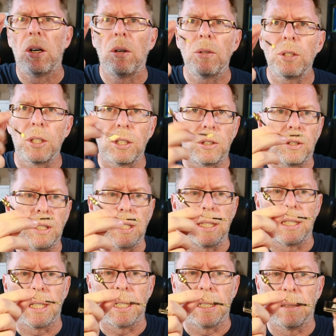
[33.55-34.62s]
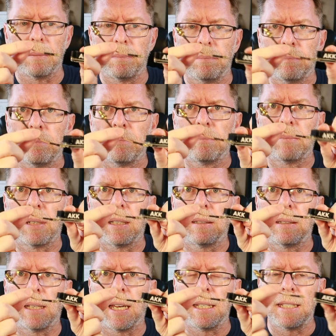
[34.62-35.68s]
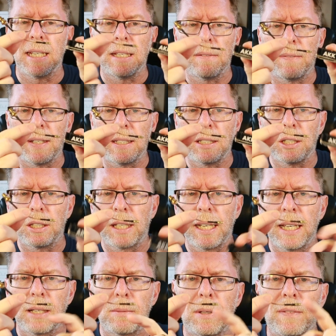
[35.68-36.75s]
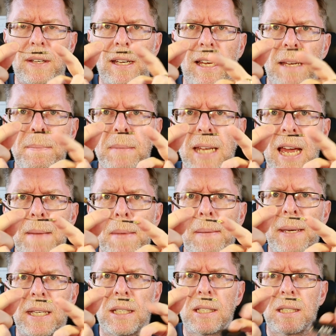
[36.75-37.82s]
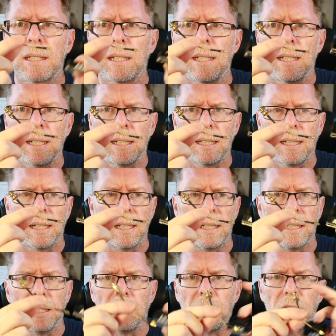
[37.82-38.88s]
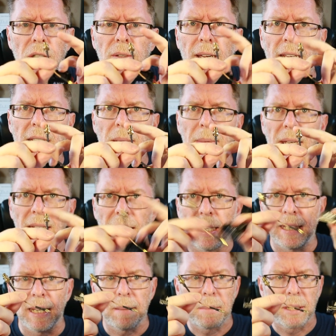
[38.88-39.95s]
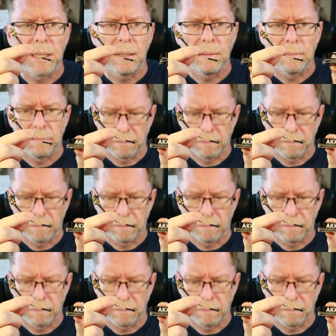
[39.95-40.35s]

Also you've got this uh, antenna thing to connect with a uh, MMCX uh, to SMA adapter